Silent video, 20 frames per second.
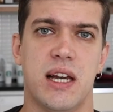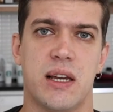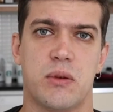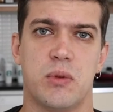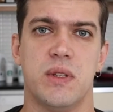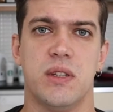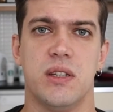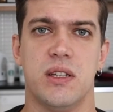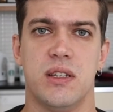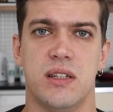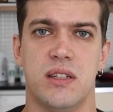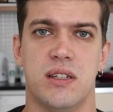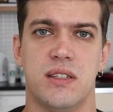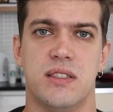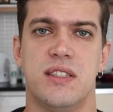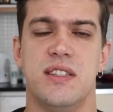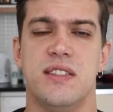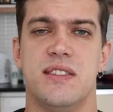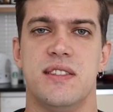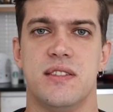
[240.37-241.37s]
like when the
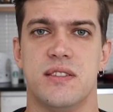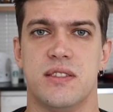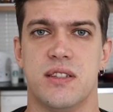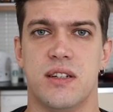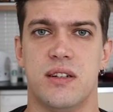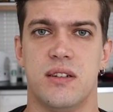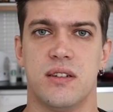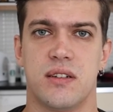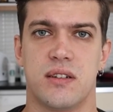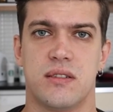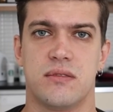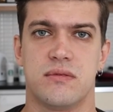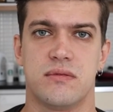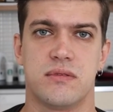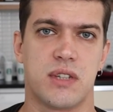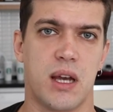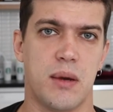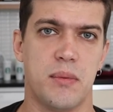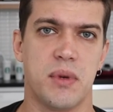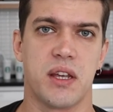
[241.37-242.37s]
seasons are
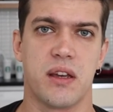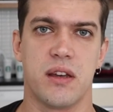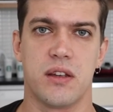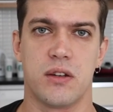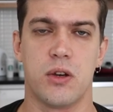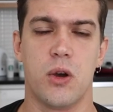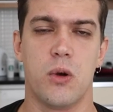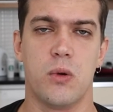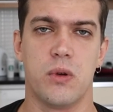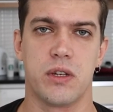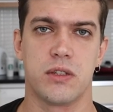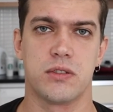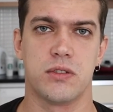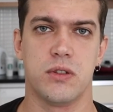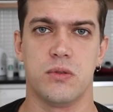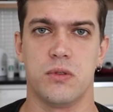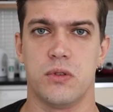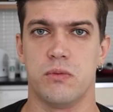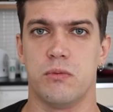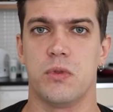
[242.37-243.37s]
coming and going,
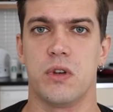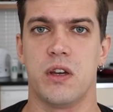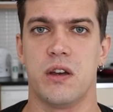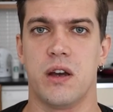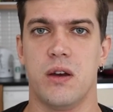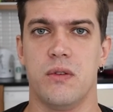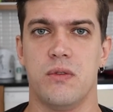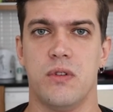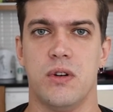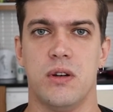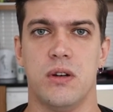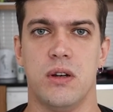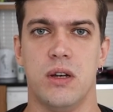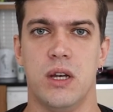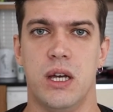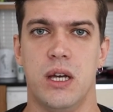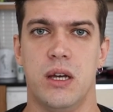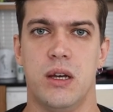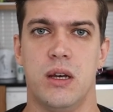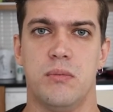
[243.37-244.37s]
so we have a
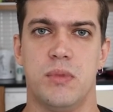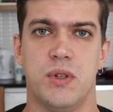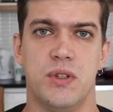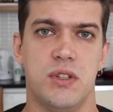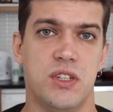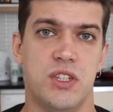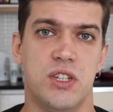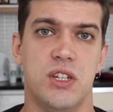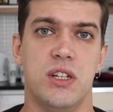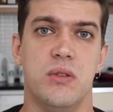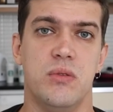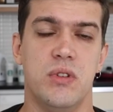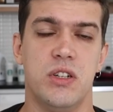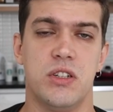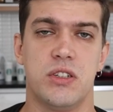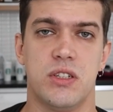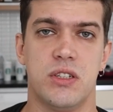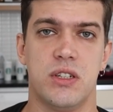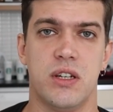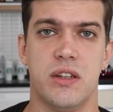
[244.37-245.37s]
pretty chilly
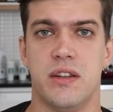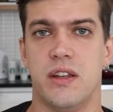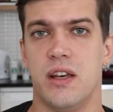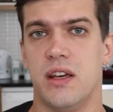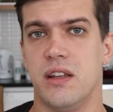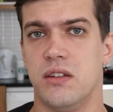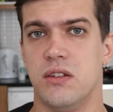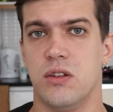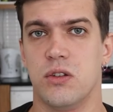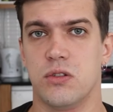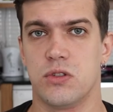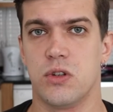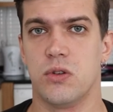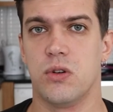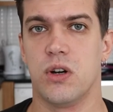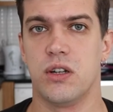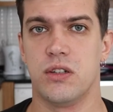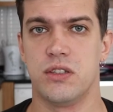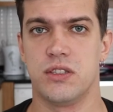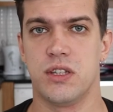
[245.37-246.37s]
winter and then not so
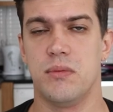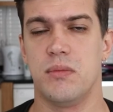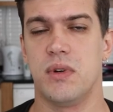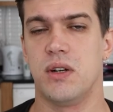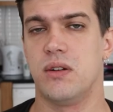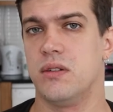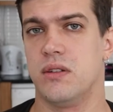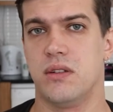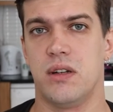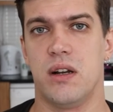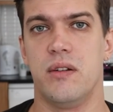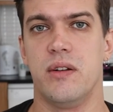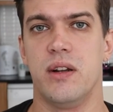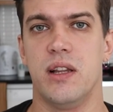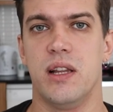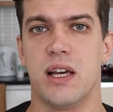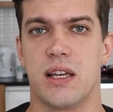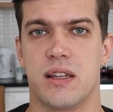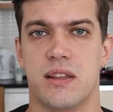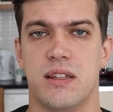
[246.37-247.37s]
hot summer. I
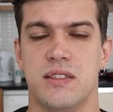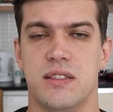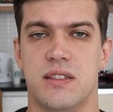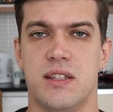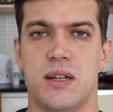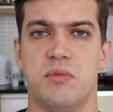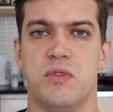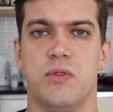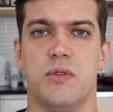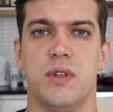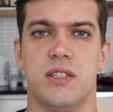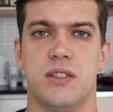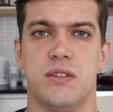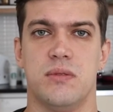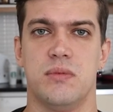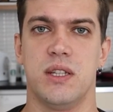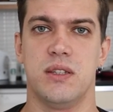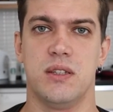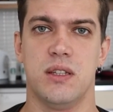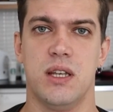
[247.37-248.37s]
really like this type of
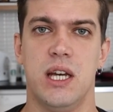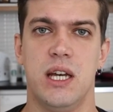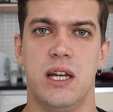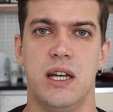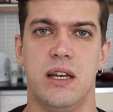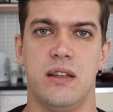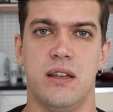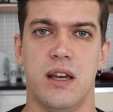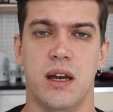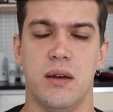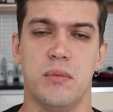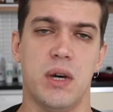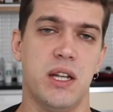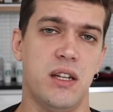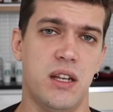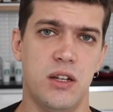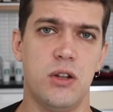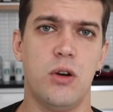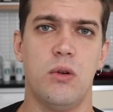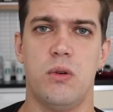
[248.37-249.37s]
weather, but yeah,
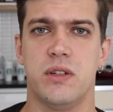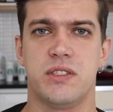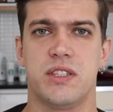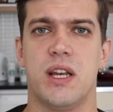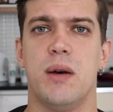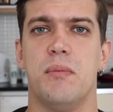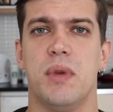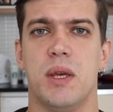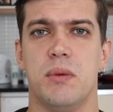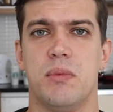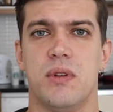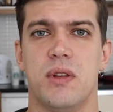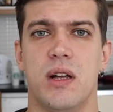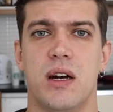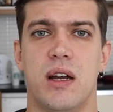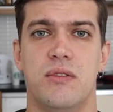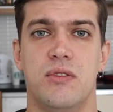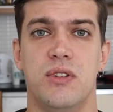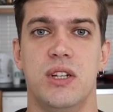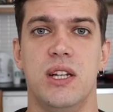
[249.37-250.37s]
but I know some people
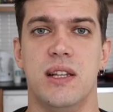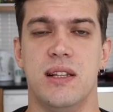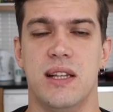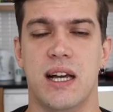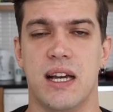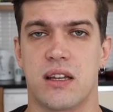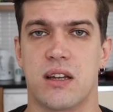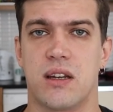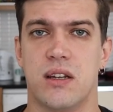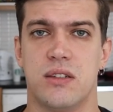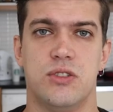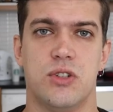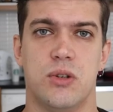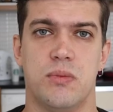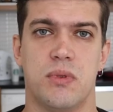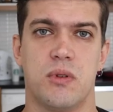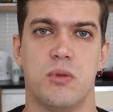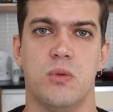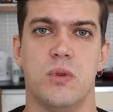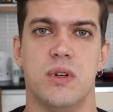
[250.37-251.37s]
are really like
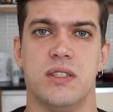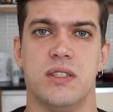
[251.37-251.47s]
tropical